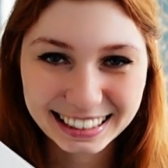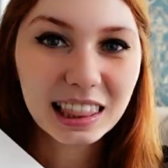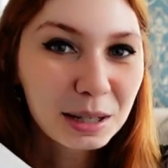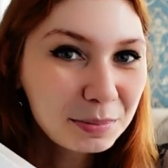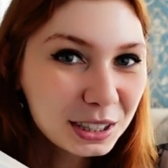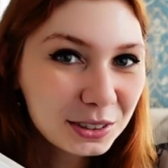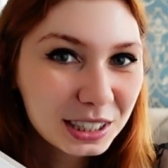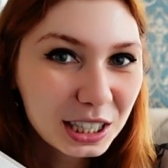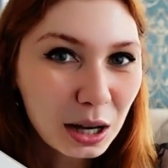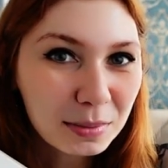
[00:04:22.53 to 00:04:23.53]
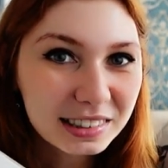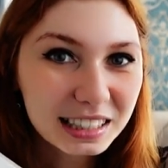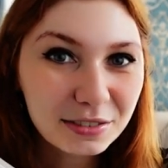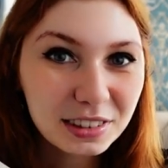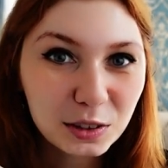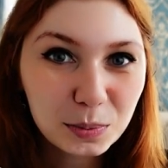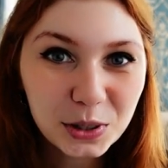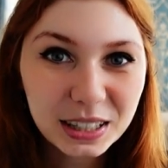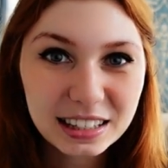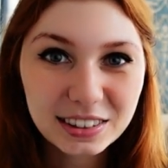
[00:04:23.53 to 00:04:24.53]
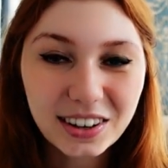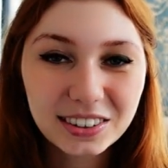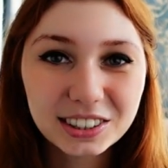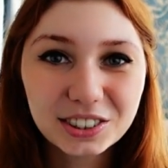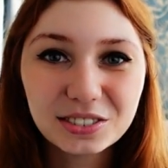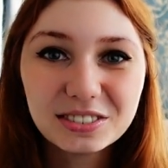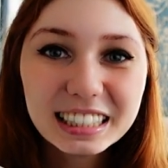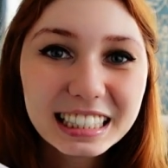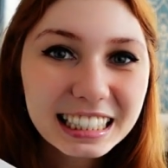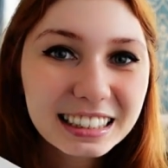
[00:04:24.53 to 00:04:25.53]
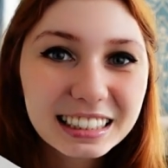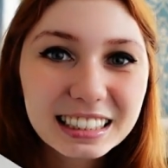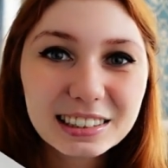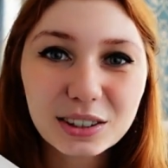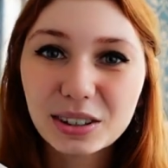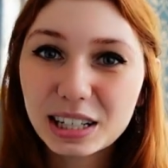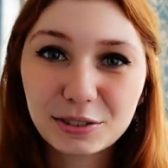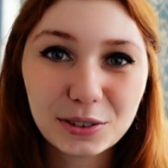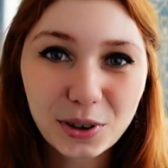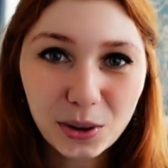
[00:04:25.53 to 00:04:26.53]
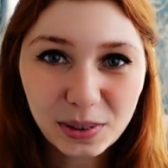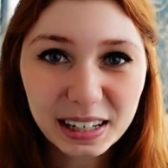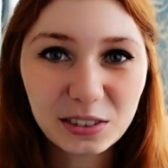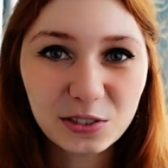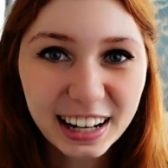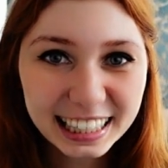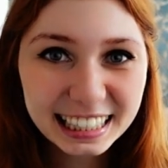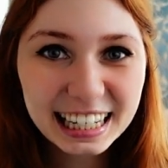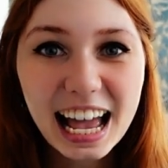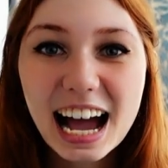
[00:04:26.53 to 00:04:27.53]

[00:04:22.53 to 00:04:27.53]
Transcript: Let me know in the comments if this book is on your reading list or if you've already read it.